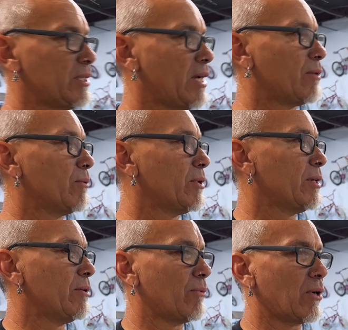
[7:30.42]
thing. We're
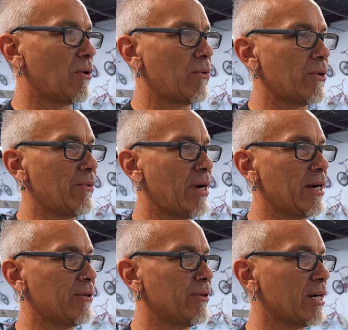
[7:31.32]
going the
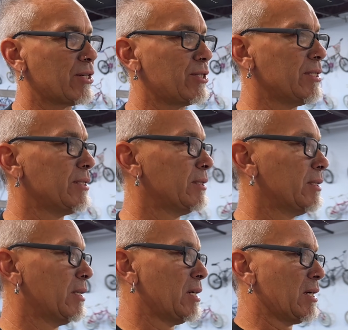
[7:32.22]
right direction.
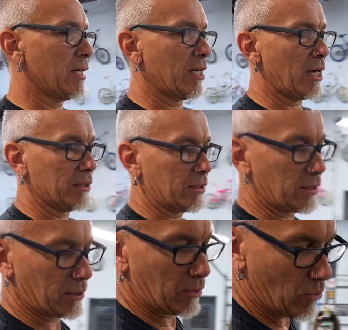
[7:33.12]
That's
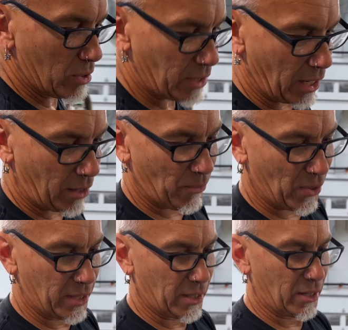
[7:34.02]
once I
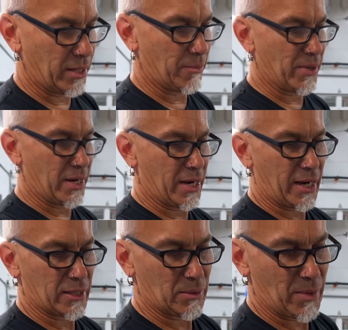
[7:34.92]
bring the lip in, I
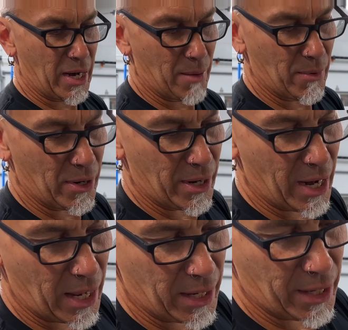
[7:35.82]
got some hammer and
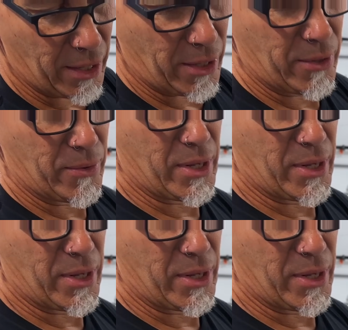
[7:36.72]
dowel to do